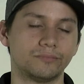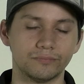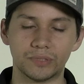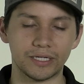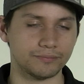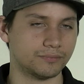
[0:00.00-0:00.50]

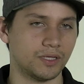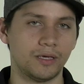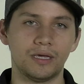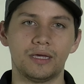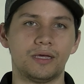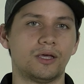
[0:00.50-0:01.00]
But
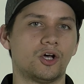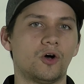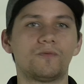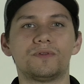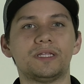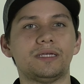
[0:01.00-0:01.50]

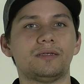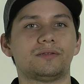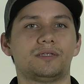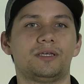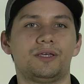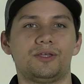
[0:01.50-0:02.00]
hopefully
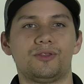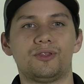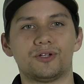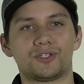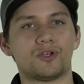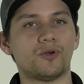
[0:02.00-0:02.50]

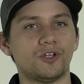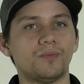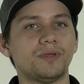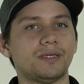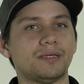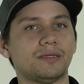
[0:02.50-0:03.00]
there's going to
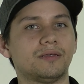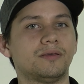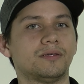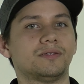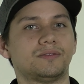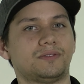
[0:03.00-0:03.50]
be
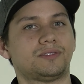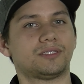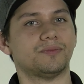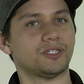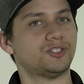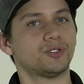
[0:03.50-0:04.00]

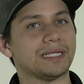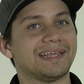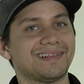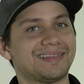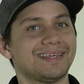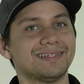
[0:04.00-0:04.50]
some
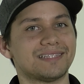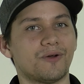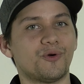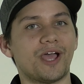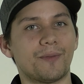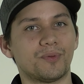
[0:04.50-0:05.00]
intriguing things that
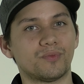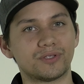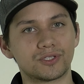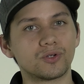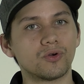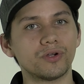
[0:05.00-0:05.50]
will happen with
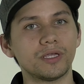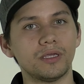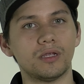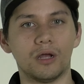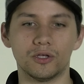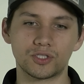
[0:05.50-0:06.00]
story,
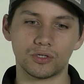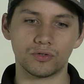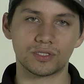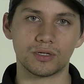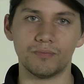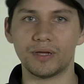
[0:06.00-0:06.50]
and also
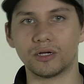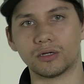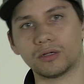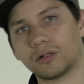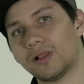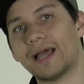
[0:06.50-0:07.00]
some
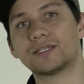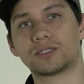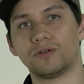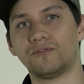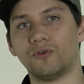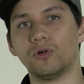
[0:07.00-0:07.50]
better class
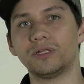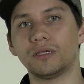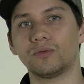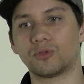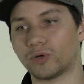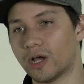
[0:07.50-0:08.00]

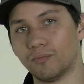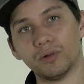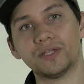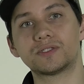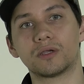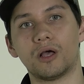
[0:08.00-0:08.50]
unfolding throughout
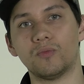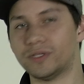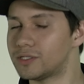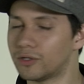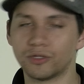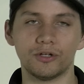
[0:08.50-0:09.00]
BlizzCon. We
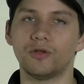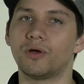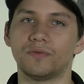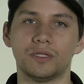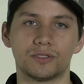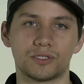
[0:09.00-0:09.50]
still don't know
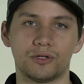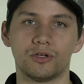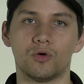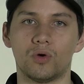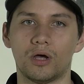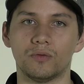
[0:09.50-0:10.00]
everything that's going to
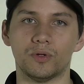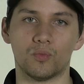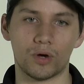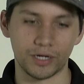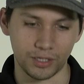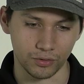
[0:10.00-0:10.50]
go on. We
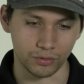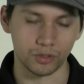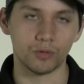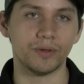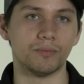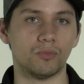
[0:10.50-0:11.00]
want to hear a
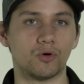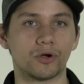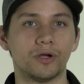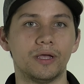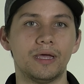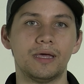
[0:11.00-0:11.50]
little bit
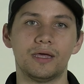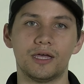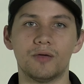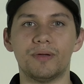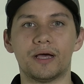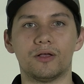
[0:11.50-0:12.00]
more
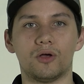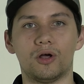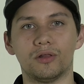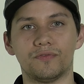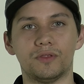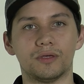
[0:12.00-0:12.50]
about
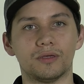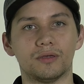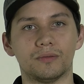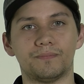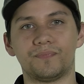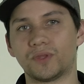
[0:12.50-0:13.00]
all of
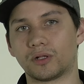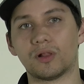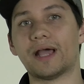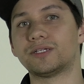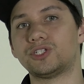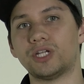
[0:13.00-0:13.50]
the
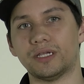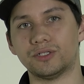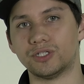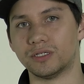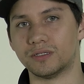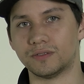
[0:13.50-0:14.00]
class
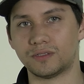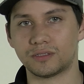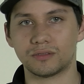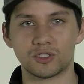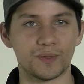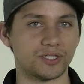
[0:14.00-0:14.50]

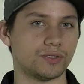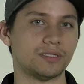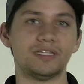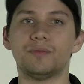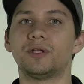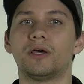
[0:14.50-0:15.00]
changes, especially the
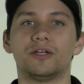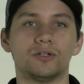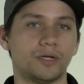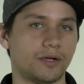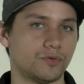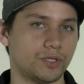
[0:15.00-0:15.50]
Demon
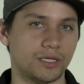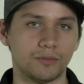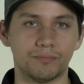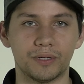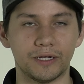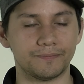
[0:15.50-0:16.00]
Hunter and
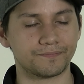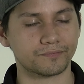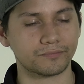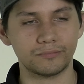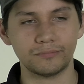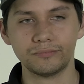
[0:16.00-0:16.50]
everything, but
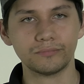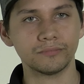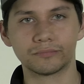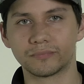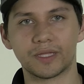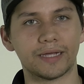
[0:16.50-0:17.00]

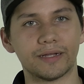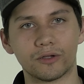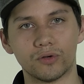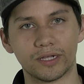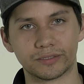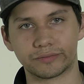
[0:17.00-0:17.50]
I
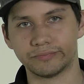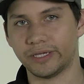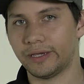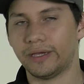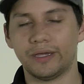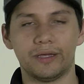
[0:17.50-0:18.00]
digress.
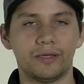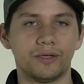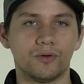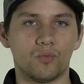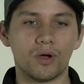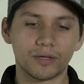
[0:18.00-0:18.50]

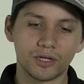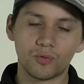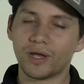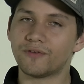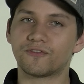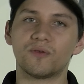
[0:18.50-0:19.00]
Walking
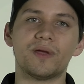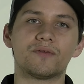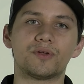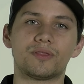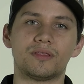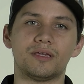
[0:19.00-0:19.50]
away from
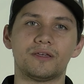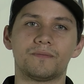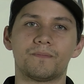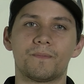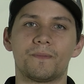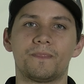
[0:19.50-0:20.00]
everything,